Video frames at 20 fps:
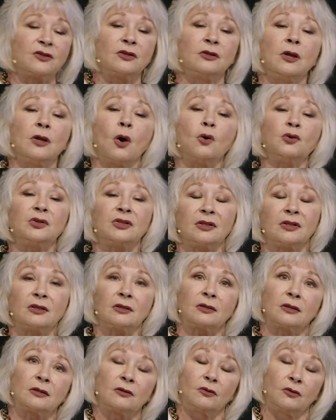
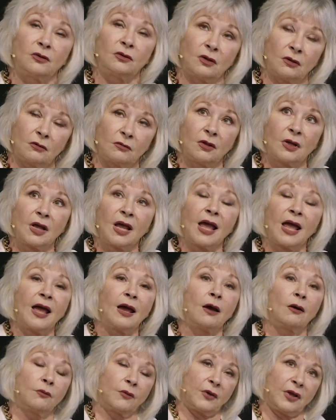gnosis,
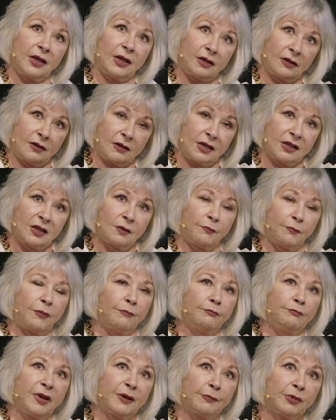in, in the
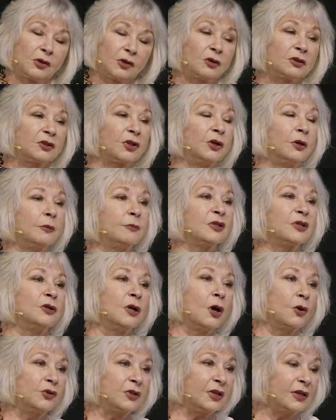biblical terms,
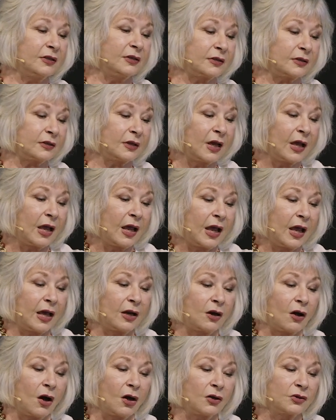gnosis, and
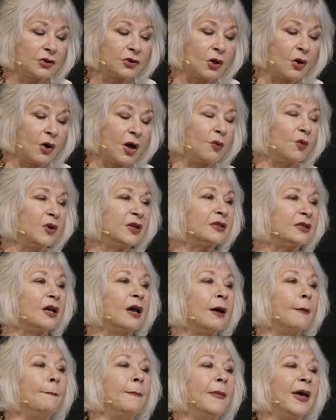also it was
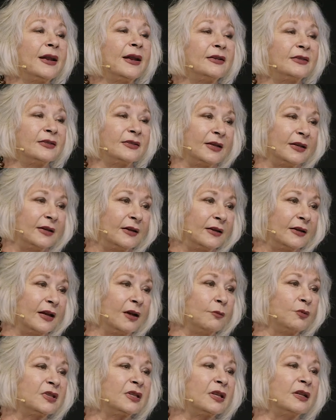medicine. It
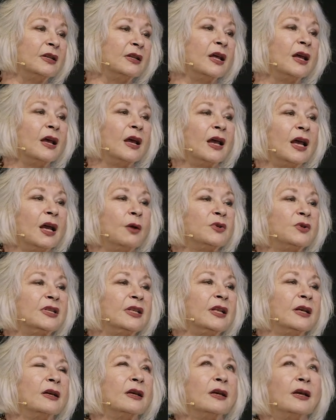was the, it was
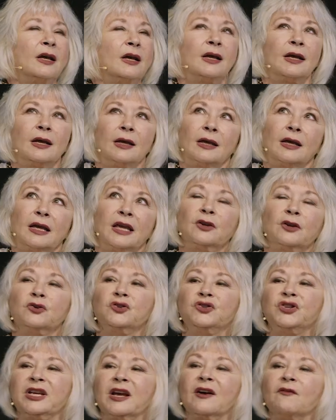the
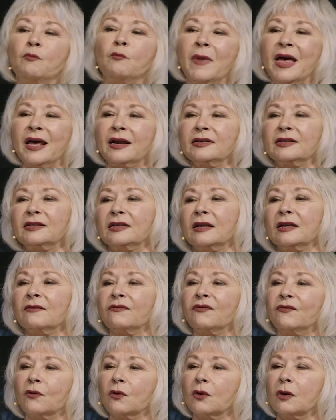energy of medicine
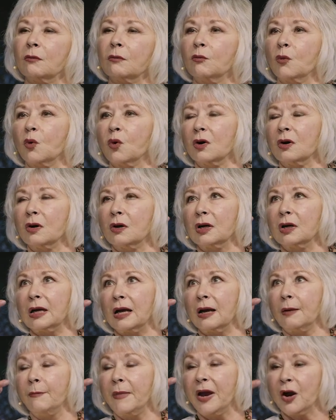for more
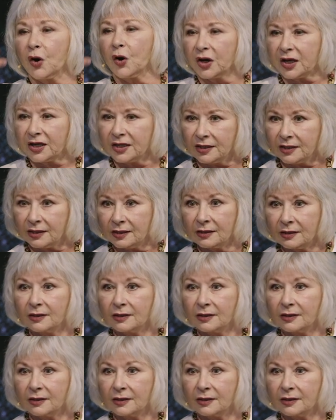American